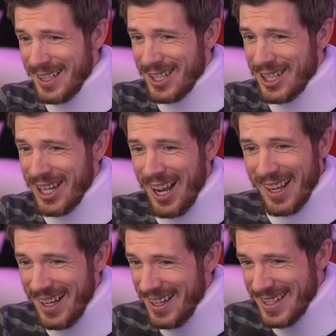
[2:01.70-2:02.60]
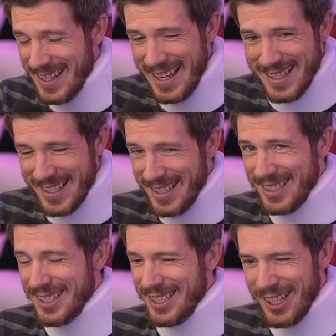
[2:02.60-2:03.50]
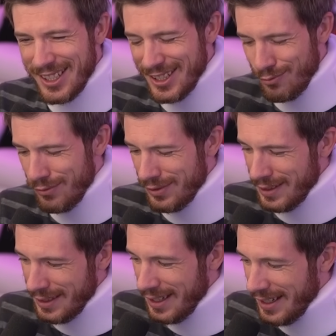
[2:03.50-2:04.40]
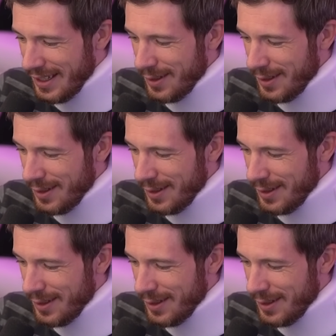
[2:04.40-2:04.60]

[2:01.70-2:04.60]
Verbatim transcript: shotgun assassins. It's just I just really like